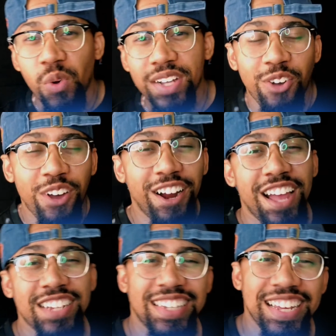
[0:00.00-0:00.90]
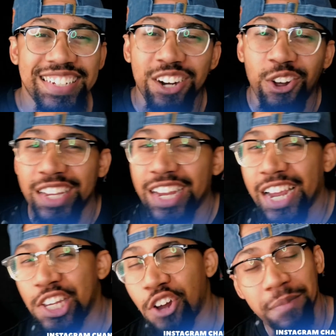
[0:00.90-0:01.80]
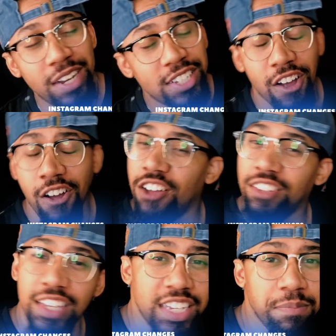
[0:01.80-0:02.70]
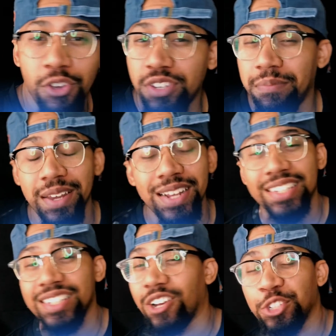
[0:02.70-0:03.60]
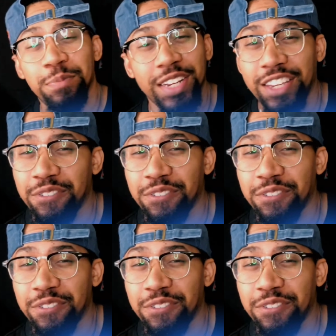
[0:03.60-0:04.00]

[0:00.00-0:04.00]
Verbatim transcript: What's going on, y'all? It's the Kid J Nolan here. You know I'm here to talk all things music business and social media.